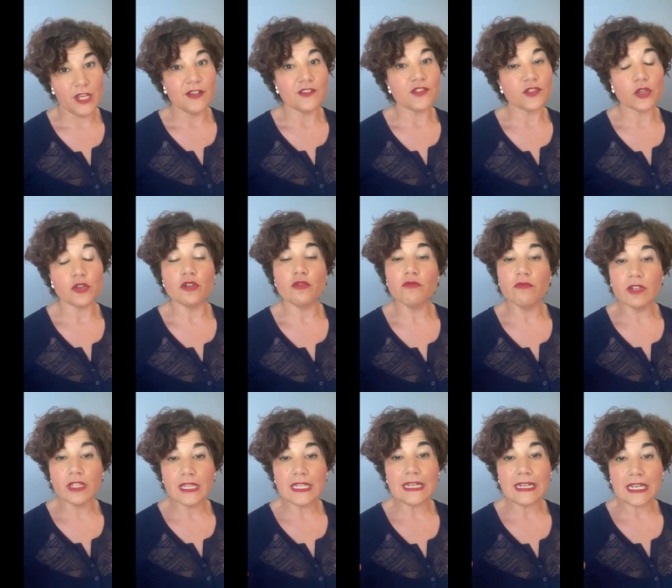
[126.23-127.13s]
So you
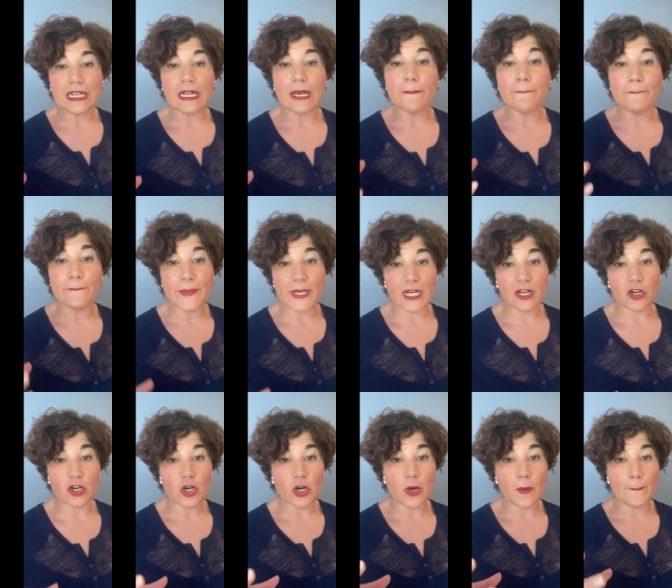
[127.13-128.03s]
really need a
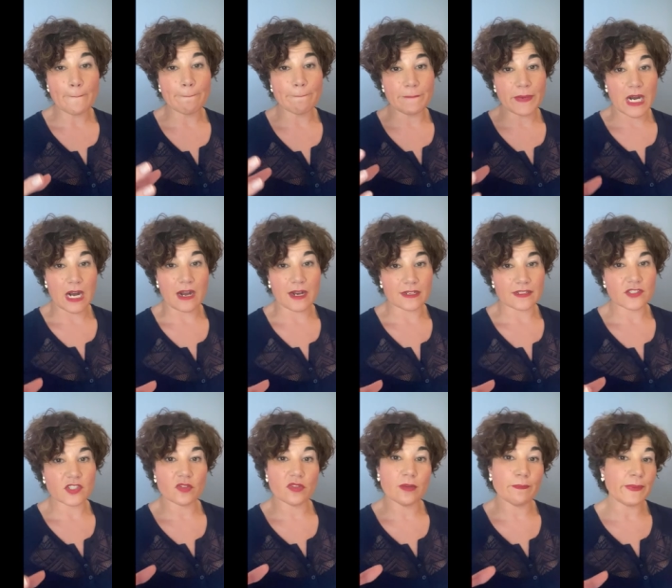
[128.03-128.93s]
bigger box.
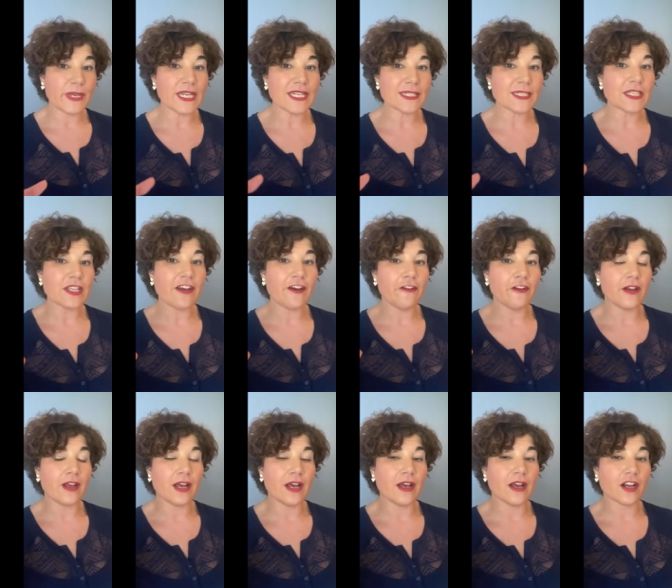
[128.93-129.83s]
So the biggest
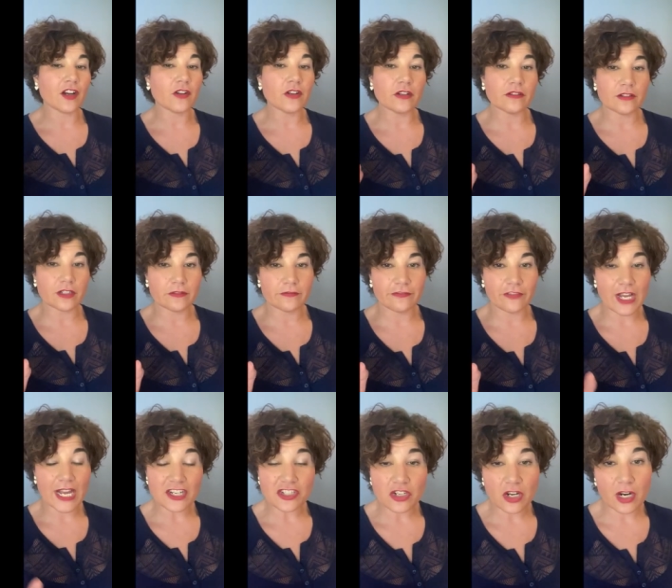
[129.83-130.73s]
uh,
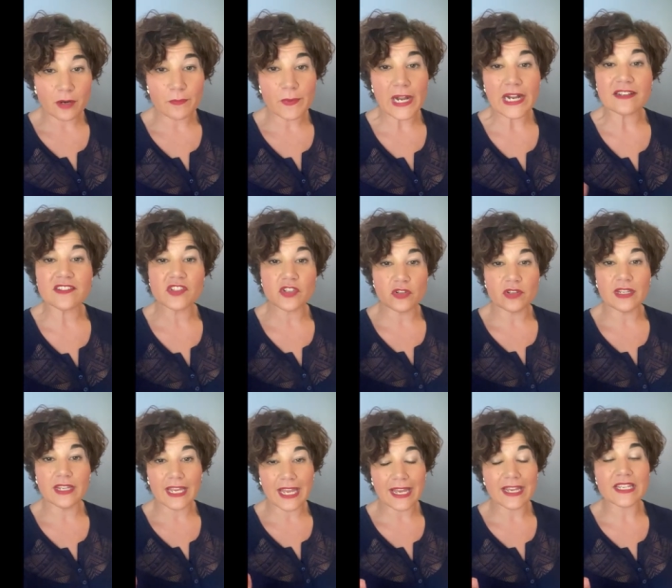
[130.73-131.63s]
flashcard box you
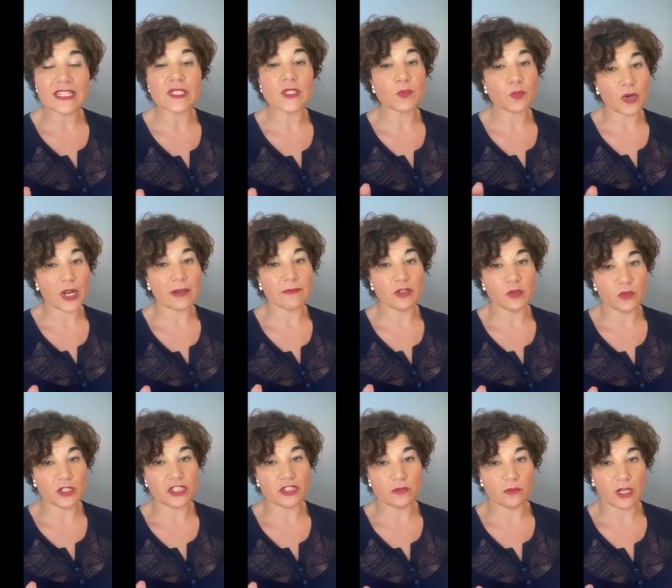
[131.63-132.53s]
can get is probably
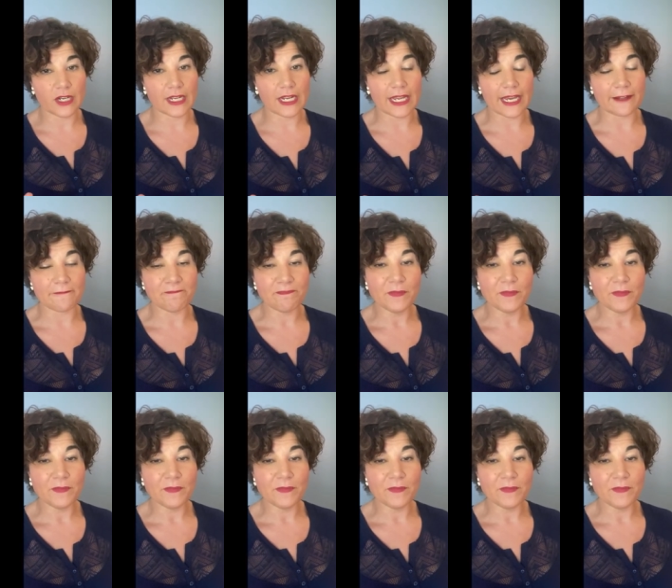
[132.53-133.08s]
what you want to get.